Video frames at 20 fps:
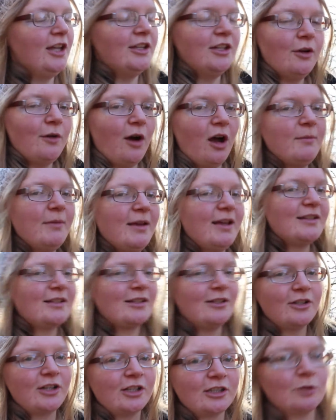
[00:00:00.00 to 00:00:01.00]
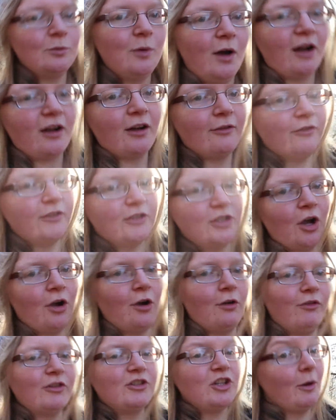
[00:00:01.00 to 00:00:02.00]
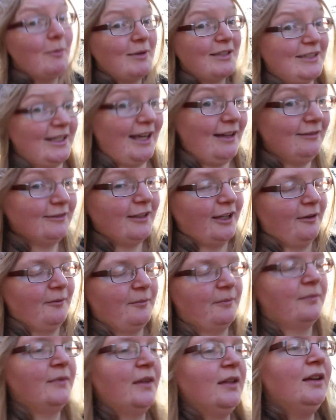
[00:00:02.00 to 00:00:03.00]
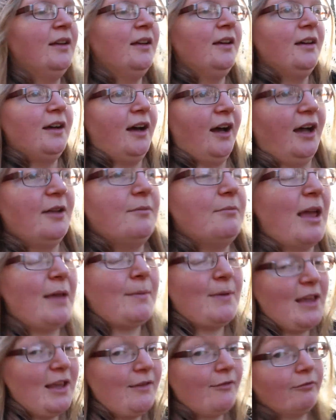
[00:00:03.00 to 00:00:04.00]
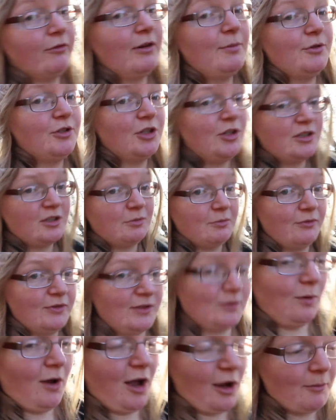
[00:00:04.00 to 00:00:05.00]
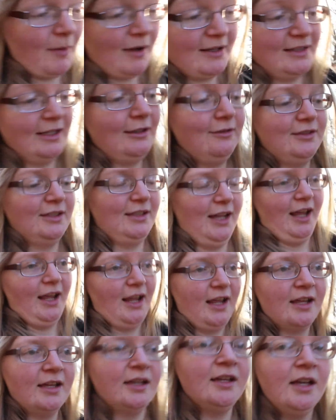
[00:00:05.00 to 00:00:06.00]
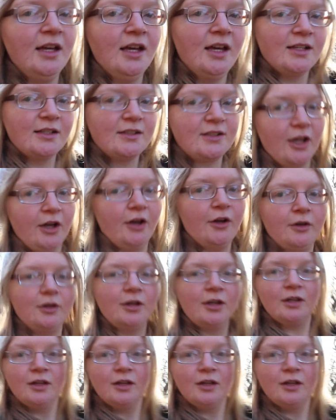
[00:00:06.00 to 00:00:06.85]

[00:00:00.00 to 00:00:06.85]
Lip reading: No, I'm here to look at the work of photographer Thomas Kellner and maybe even reproduce some of his work myself today. So